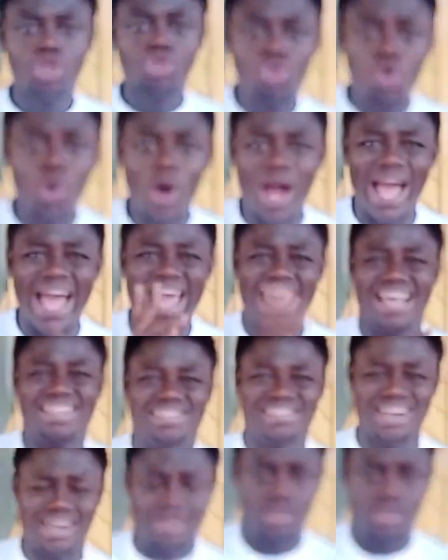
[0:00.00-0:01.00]
two, a
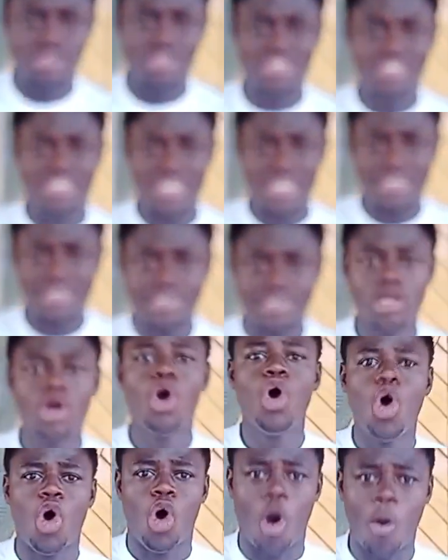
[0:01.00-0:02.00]
son, yes,
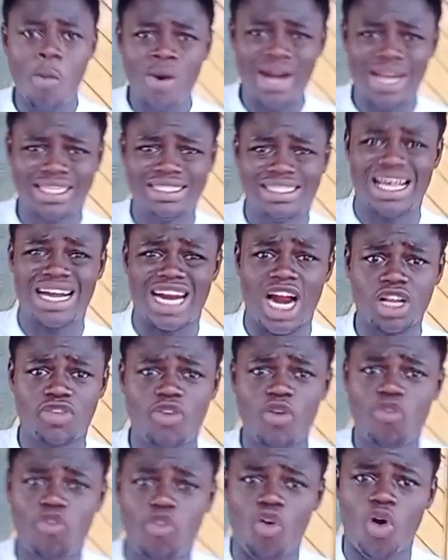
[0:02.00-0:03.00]
on one as I can't
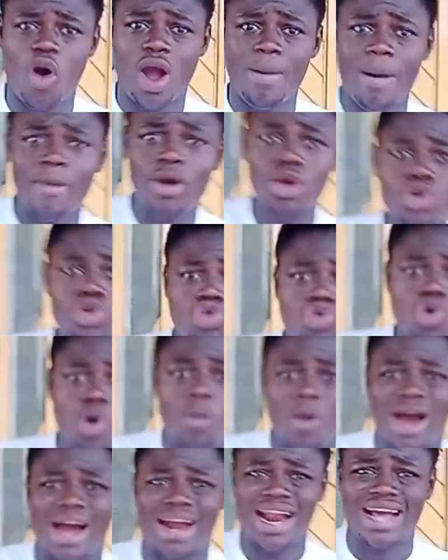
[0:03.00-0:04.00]
speak for everybody you
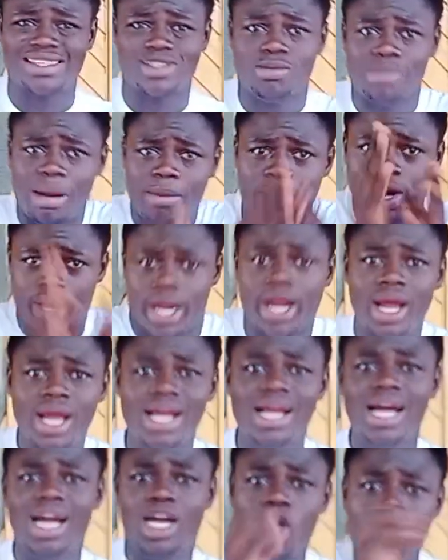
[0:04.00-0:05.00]
saw, and ask somebody here,
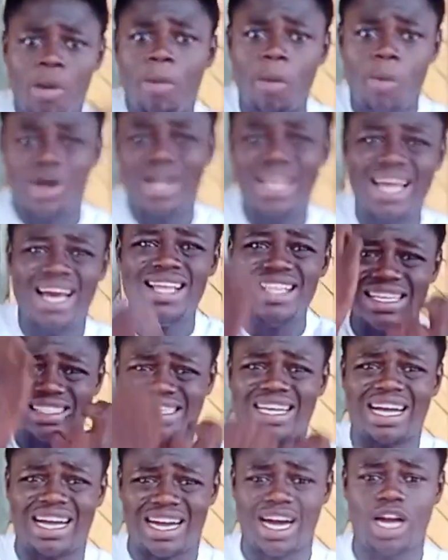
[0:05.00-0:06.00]
no, but what the end is,
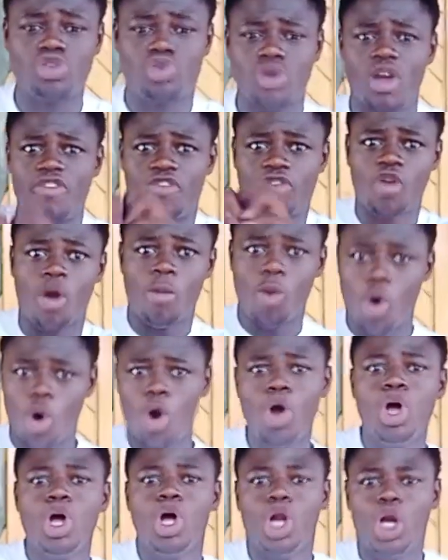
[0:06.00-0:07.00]
can't speak for
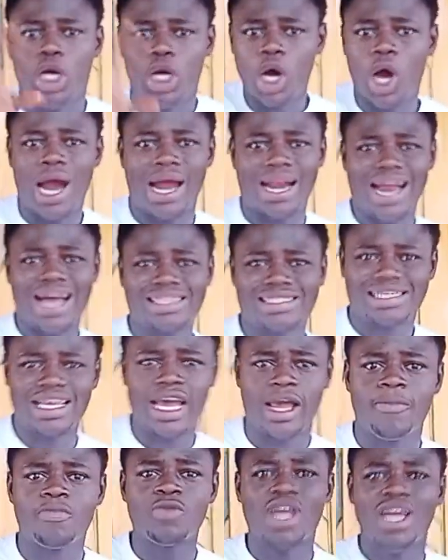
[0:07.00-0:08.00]
more. No, and I
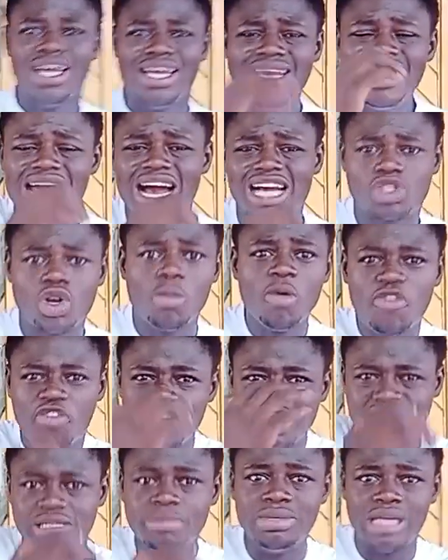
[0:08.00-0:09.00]
say, it has some
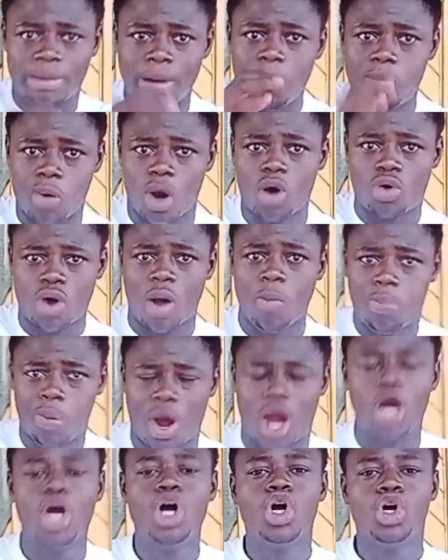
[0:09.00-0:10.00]
pretty never brought up,
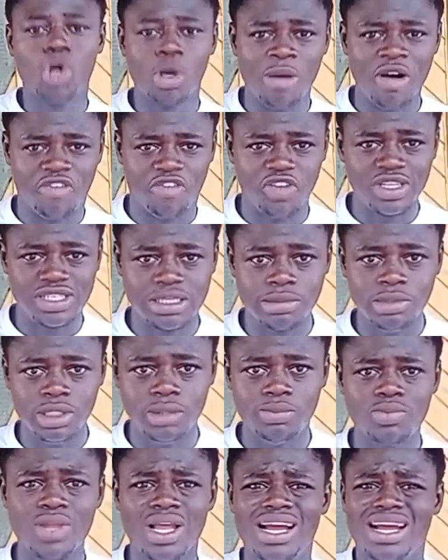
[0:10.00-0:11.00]
no, my pretty.
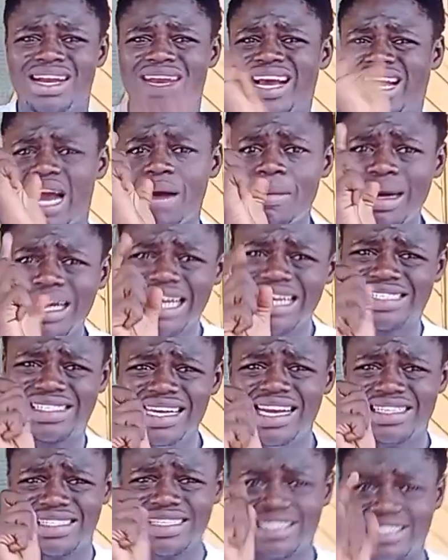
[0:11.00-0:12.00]
Now, Kaba didn't say
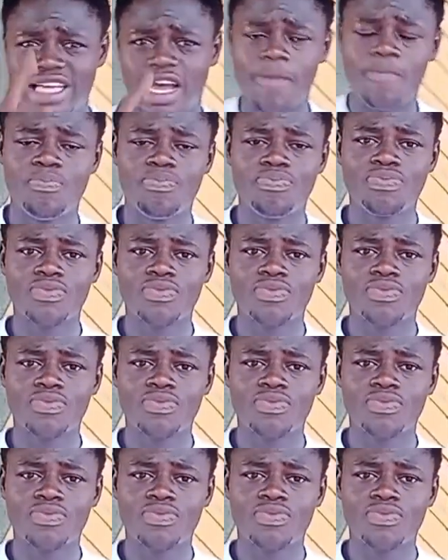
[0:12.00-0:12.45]
this here.